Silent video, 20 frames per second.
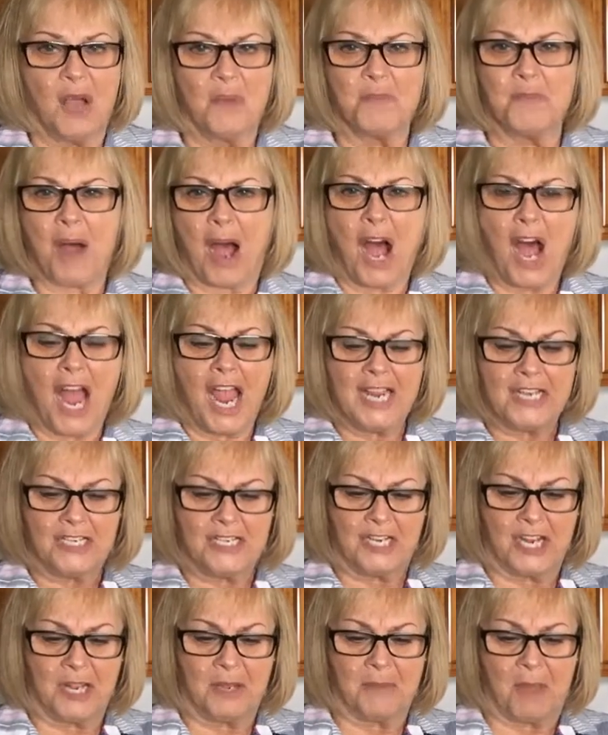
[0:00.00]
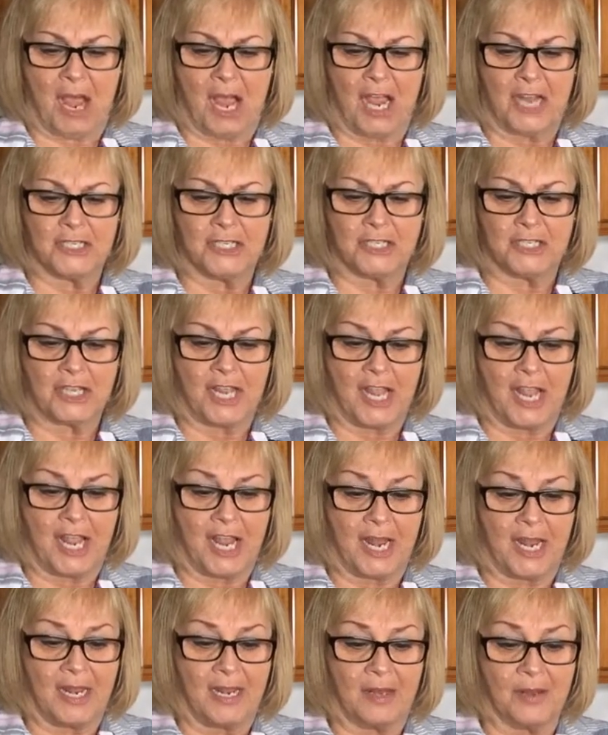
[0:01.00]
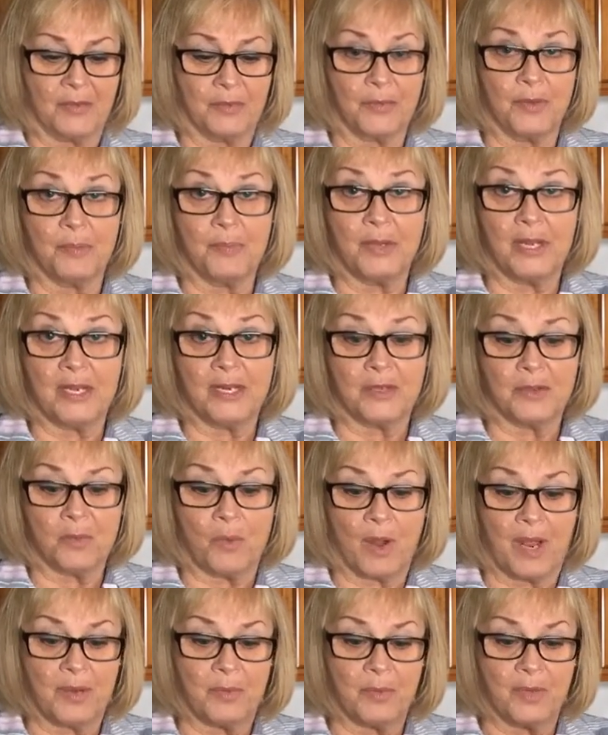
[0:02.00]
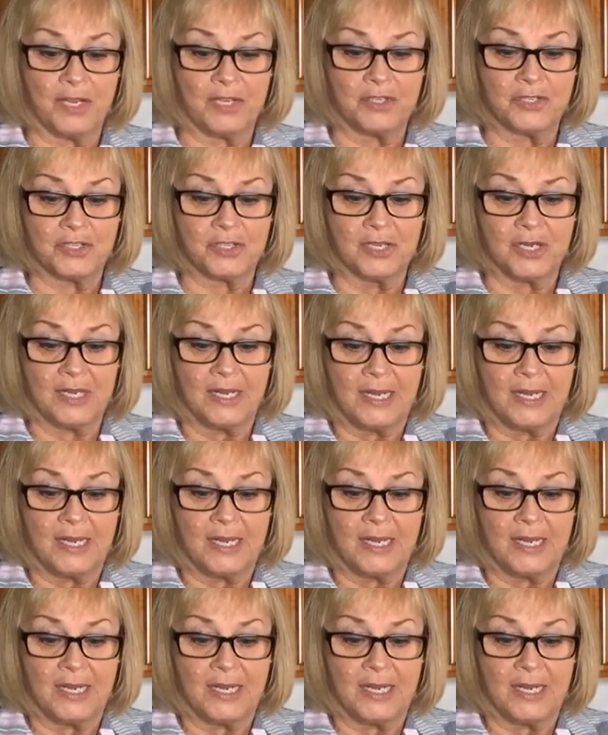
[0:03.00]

"Bind him, I say," repeated the White Witch.